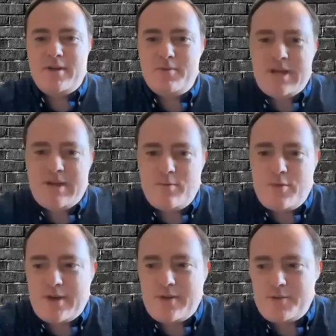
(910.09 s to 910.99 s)
And we haven't
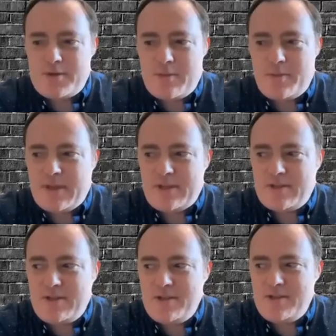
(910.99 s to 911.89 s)
brought those up, and that's an
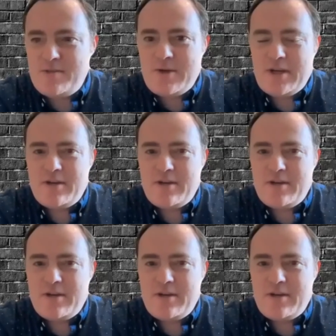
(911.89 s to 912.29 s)
easy way